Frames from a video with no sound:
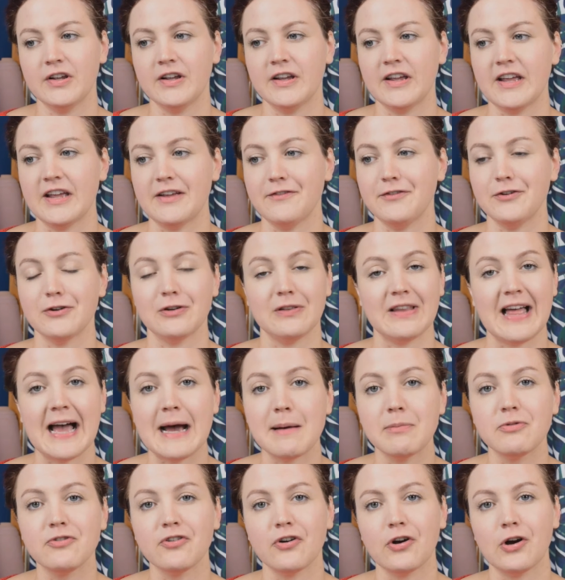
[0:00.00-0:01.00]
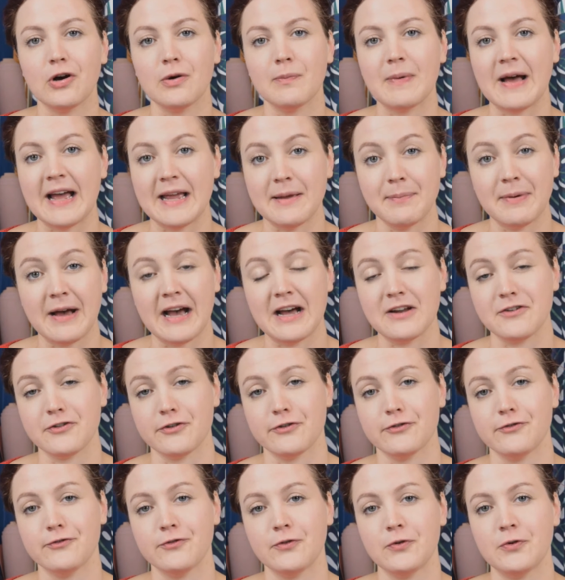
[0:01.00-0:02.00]
If your laptop, iPad or
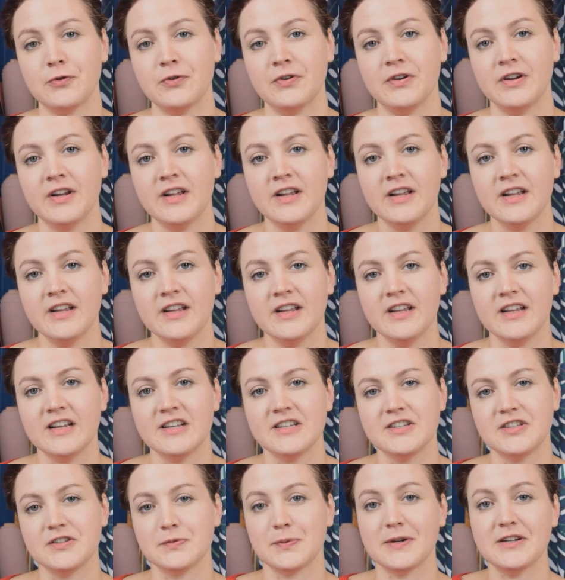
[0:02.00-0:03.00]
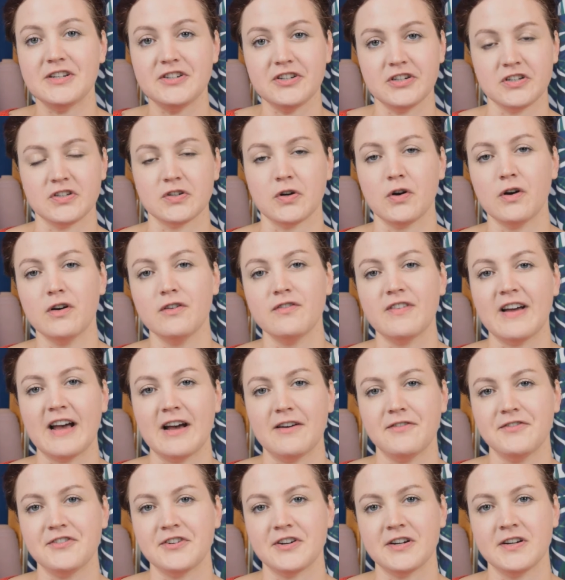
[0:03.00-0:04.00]
phone switches off
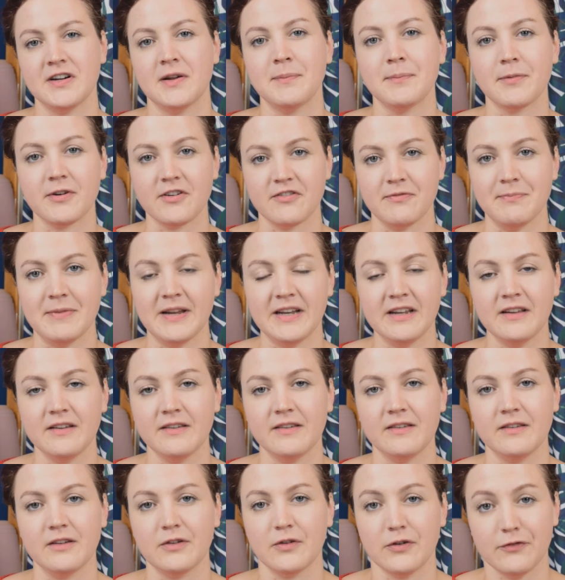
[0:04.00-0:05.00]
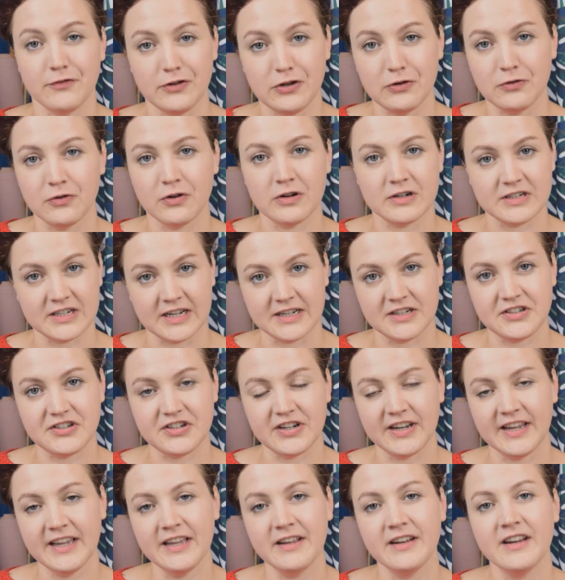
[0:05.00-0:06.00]
after a number of minutes of you not
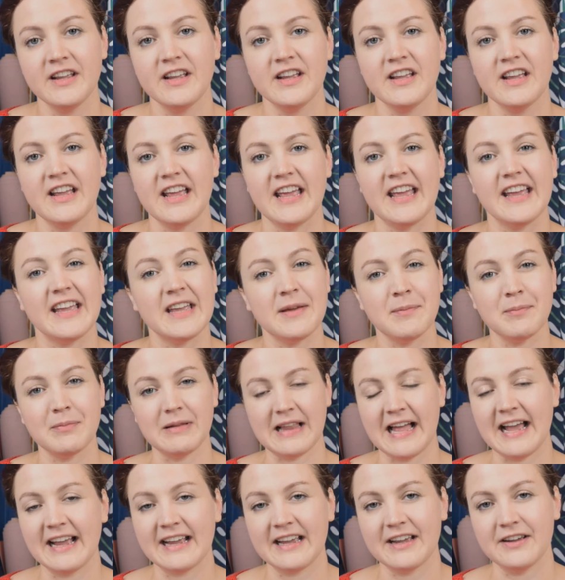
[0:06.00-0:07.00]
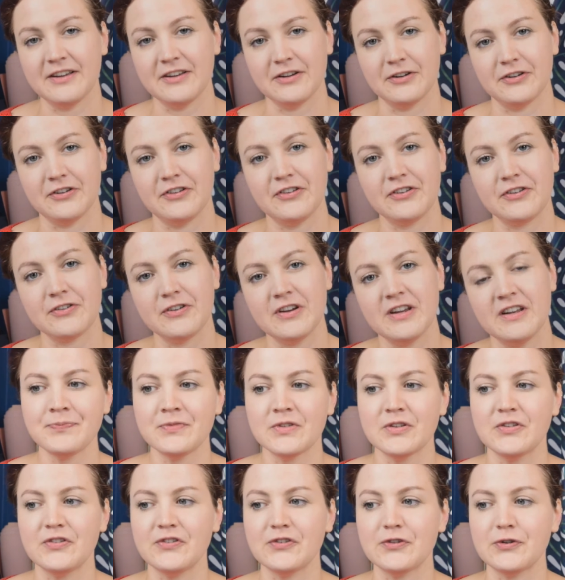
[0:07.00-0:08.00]
touching it, it can black out your screen.
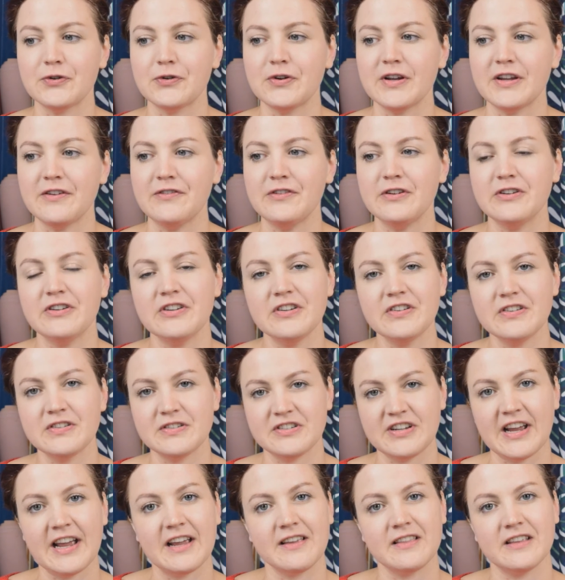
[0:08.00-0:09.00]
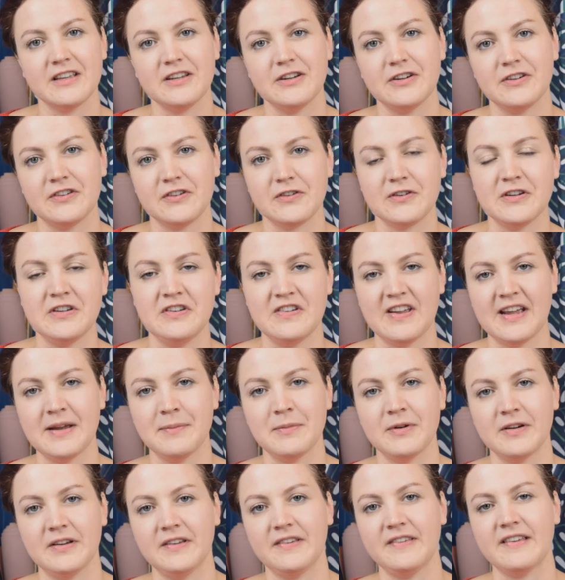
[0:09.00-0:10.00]
So if you just check that your screen
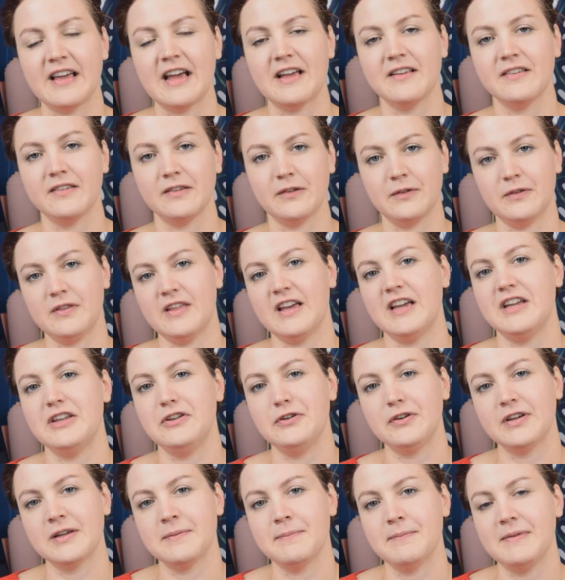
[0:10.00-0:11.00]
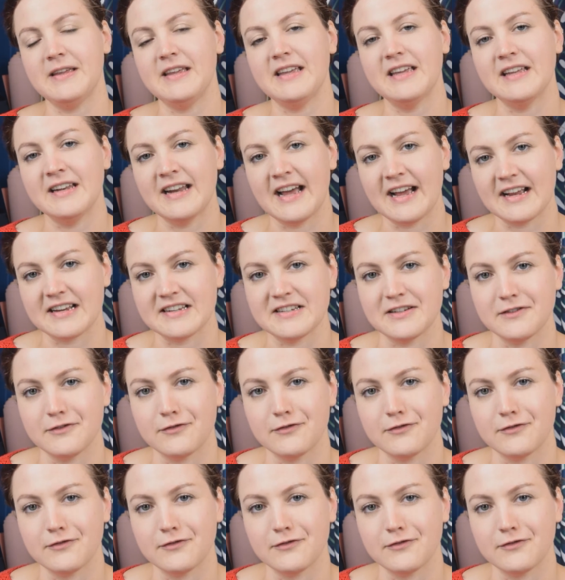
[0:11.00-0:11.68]
timer is set so that you can be inactive